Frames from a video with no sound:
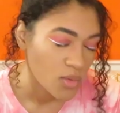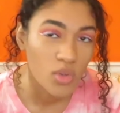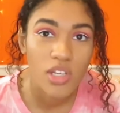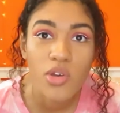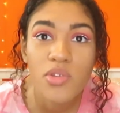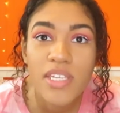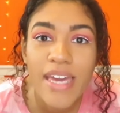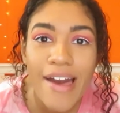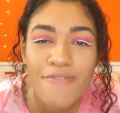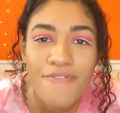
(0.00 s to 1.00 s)
We're
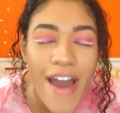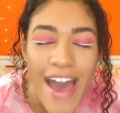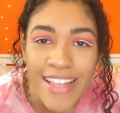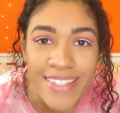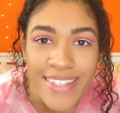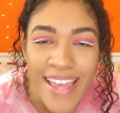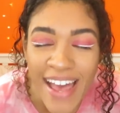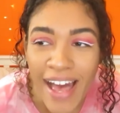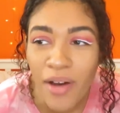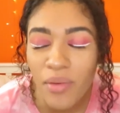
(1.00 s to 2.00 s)
losing our fans
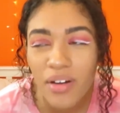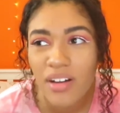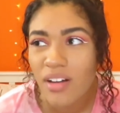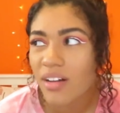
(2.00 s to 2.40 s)
now?